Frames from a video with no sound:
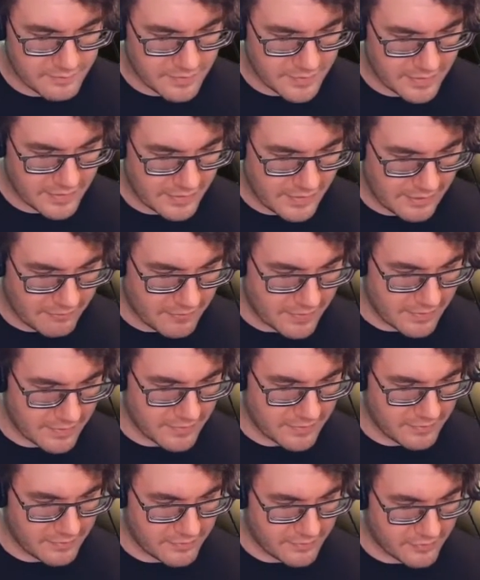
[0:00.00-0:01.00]
But I want
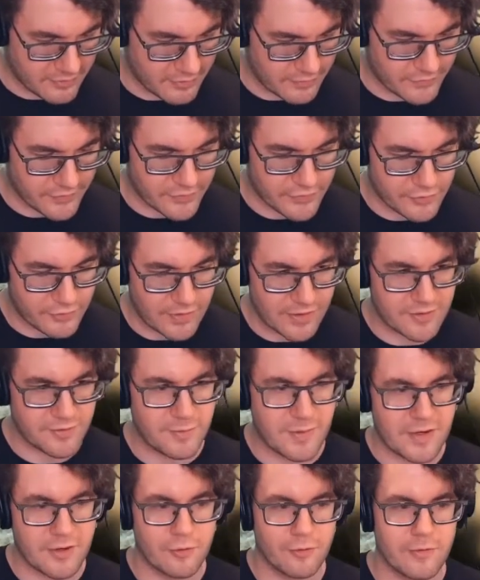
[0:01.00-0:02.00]
to sort of stretch
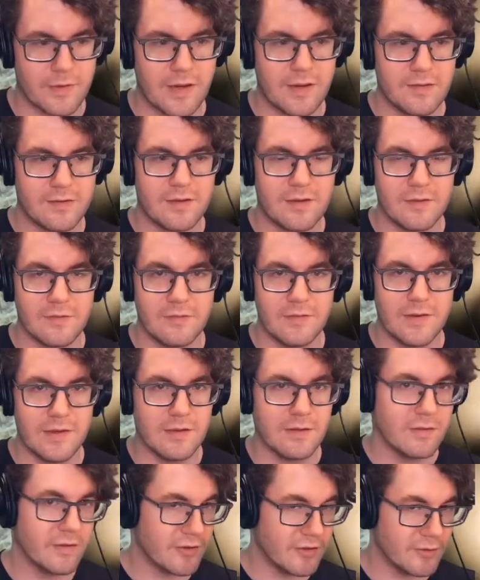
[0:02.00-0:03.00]
my creativity
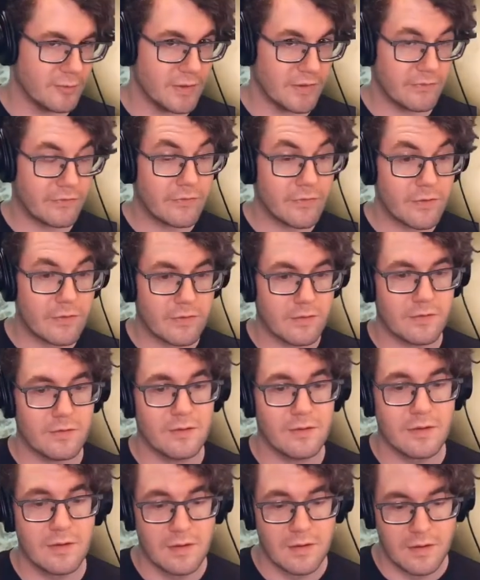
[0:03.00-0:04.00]
a little bit
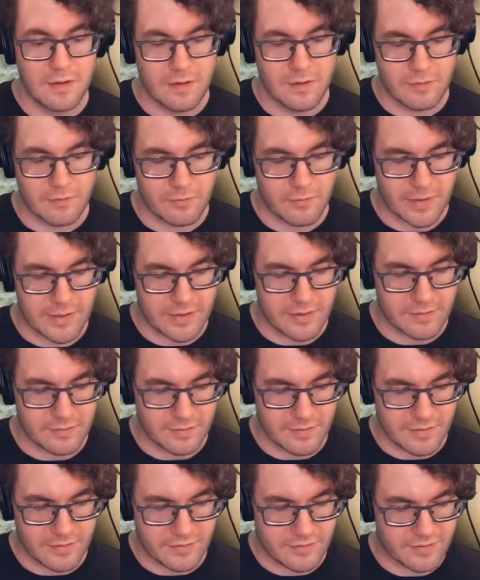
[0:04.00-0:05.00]
further when it
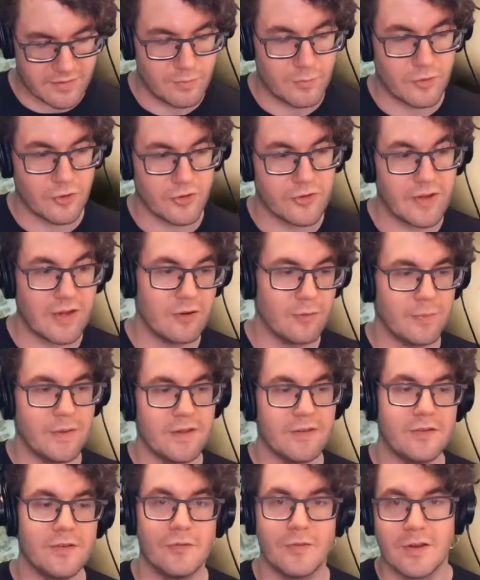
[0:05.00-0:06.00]
leads to more
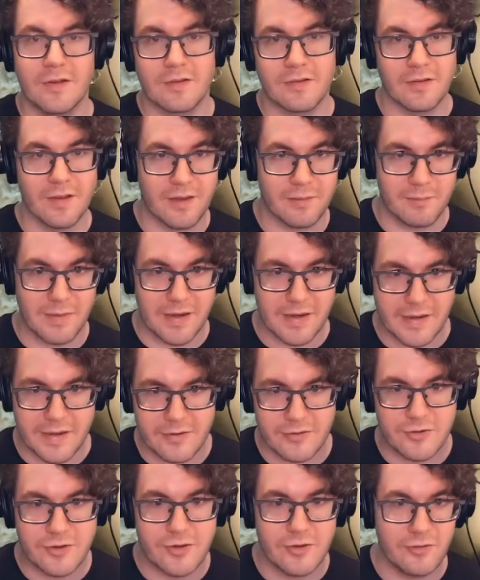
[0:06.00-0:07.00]
centerpiece units like my
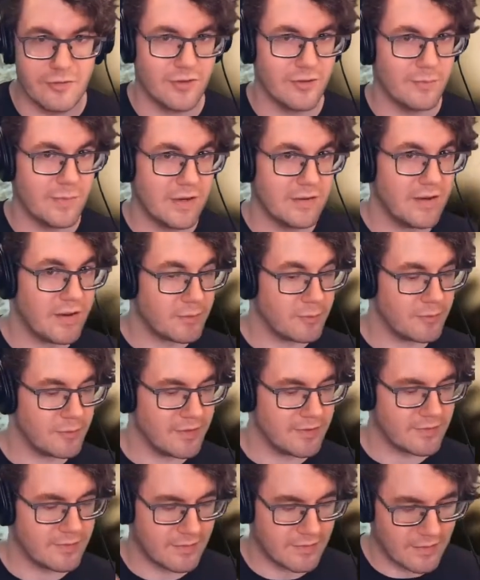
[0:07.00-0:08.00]
HQs and my Tech
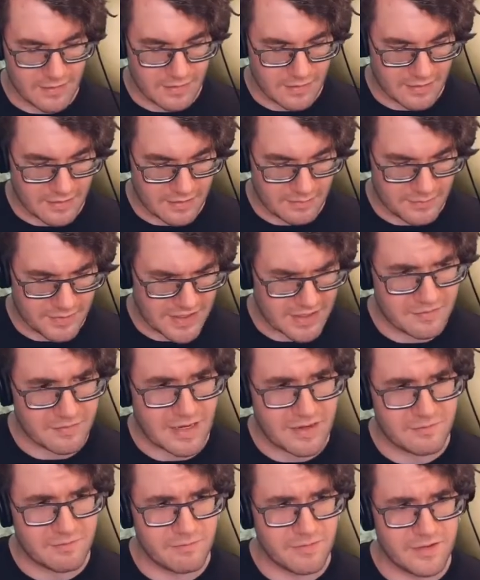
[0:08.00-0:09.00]
Priest. But
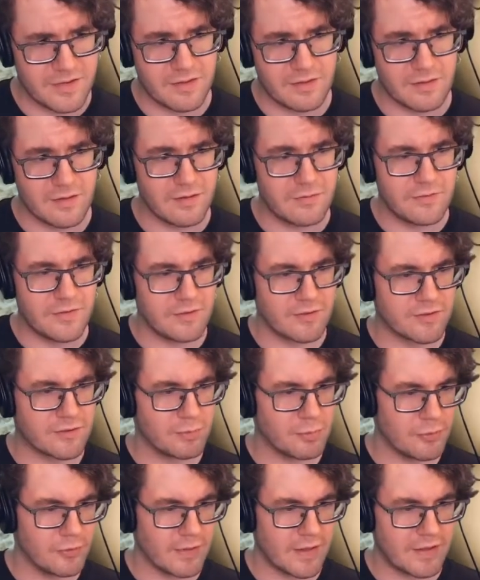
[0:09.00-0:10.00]
I'd really love to
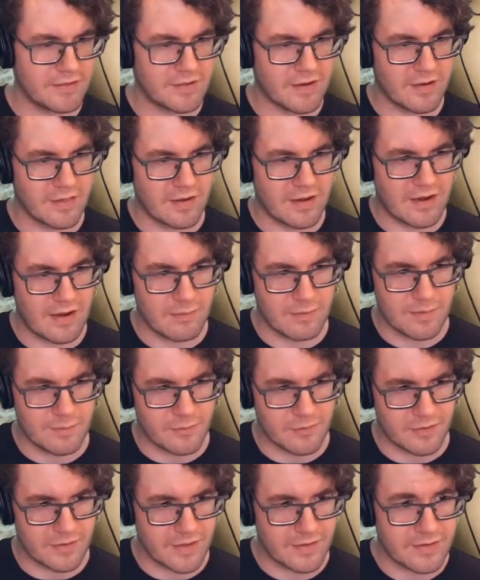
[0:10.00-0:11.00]
explore that side of the hobby
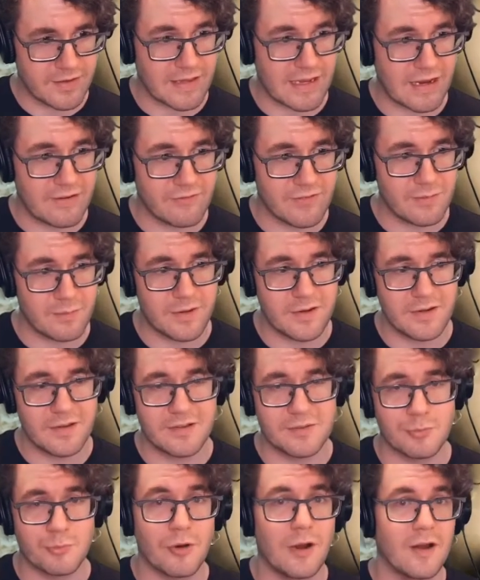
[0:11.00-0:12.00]
more, and I think
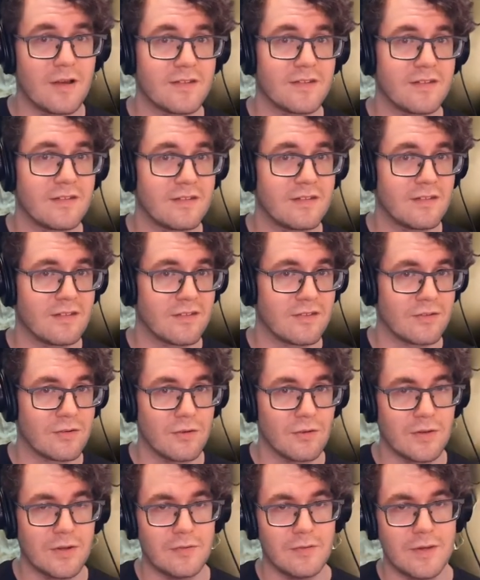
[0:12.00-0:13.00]
everybody's process is
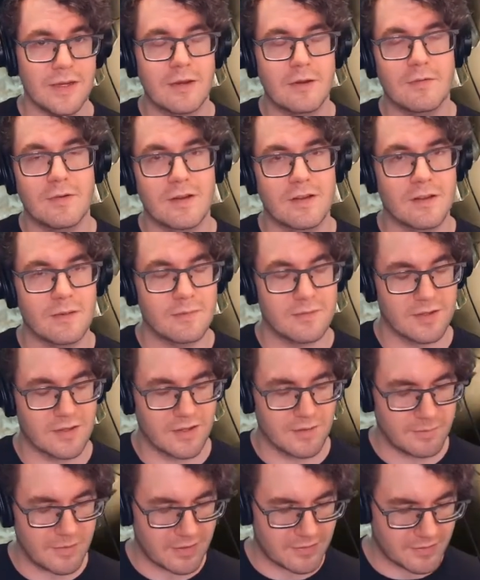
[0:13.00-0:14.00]
so unique when it comes to
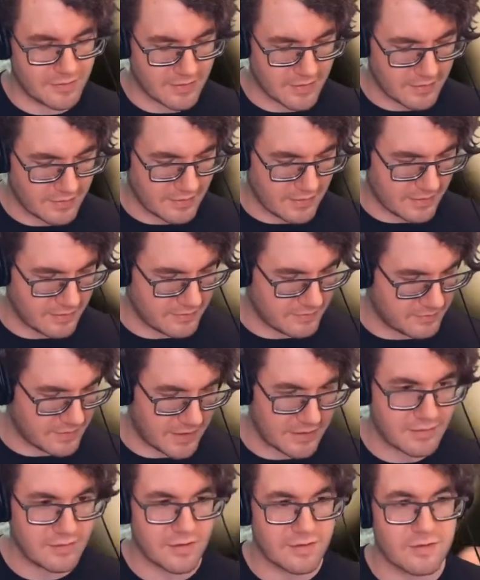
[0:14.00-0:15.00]
kitbashing that
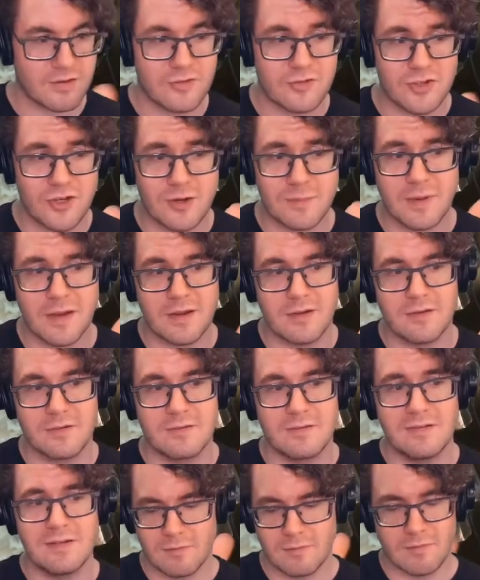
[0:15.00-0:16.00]
I'd like to share my
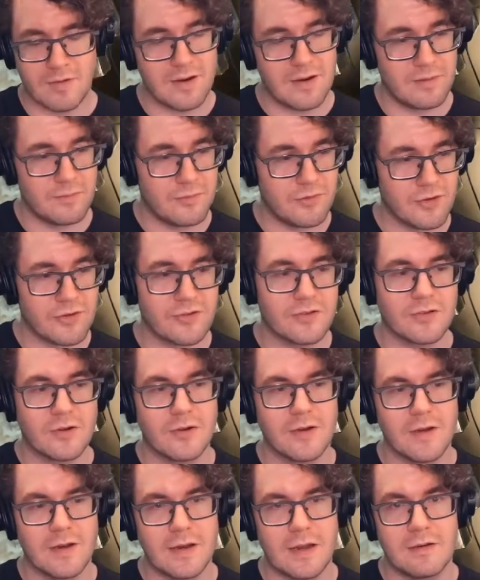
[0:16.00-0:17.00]
own when I'm just
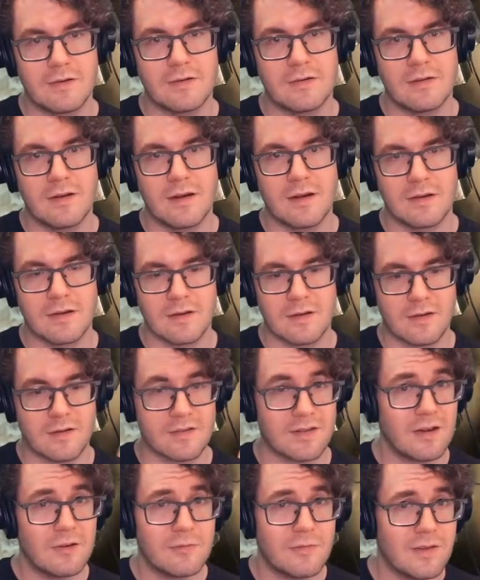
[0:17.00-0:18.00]
starting out,
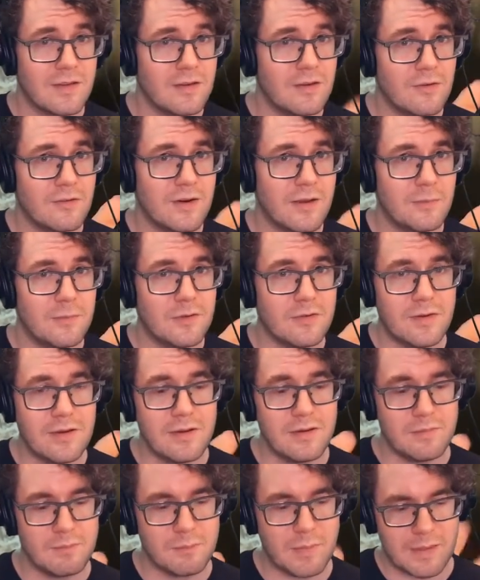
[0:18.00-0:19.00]
because I don't really know what I'm doing.